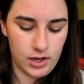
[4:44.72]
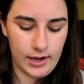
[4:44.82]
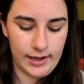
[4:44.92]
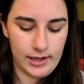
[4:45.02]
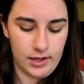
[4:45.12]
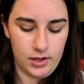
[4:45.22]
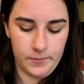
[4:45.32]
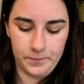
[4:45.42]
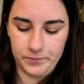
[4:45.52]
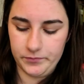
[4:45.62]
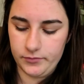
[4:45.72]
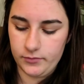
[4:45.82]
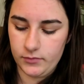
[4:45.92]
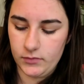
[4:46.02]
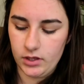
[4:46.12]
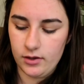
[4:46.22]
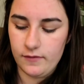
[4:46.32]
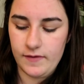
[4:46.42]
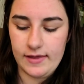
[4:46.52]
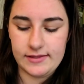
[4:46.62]
I
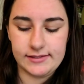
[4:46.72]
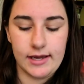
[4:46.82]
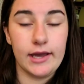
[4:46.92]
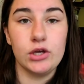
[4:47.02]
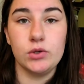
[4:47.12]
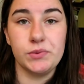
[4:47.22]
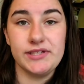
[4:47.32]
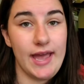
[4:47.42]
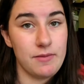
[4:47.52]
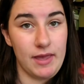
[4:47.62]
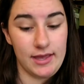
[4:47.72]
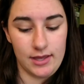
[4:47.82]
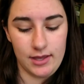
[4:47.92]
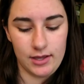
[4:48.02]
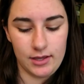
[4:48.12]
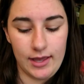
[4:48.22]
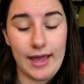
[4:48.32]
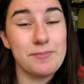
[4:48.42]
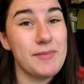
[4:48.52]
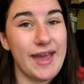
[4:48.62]
found this guy who was
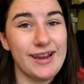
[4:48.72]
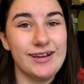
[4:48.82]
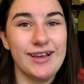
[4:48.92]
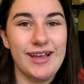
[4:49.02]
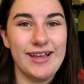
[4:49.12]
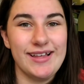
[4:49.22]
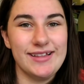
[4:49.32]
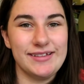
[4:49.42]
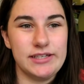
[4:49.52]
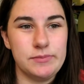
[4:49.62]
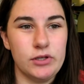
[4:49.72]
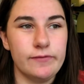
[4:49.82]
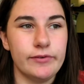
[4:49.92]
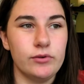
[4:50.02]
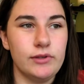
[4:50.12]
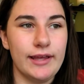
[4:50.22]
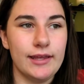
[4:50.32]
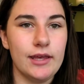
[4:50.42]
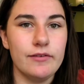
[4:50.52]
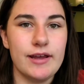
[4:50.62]
handmade these beautiful like
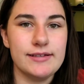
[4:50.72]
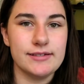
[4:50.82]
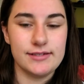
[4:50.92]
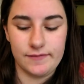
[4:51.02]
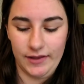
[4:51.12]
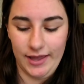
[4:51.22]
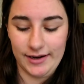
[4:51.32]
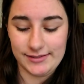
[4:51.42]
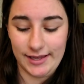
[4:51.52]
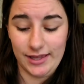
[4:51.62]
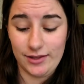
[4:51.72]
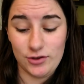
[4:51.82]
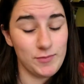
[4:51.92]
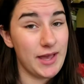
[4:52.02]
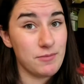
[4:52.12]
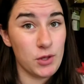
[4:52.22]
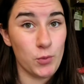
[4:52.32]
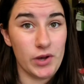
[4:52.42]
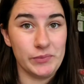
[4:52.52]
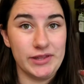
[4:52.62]
key rings and stuff like that, and I was like, can you make me
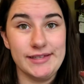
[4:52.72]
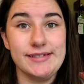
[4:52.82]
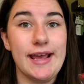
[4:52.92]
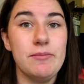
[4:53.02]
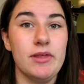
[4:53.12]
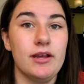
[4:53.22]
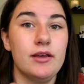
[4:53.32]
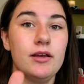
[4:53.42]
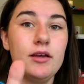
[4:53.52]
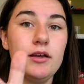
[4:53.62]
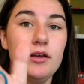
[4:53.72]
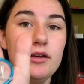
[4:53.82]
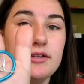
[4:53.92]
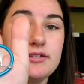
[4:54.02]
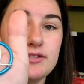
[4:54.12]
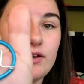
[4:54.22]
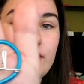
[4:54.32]
one with this name in it? So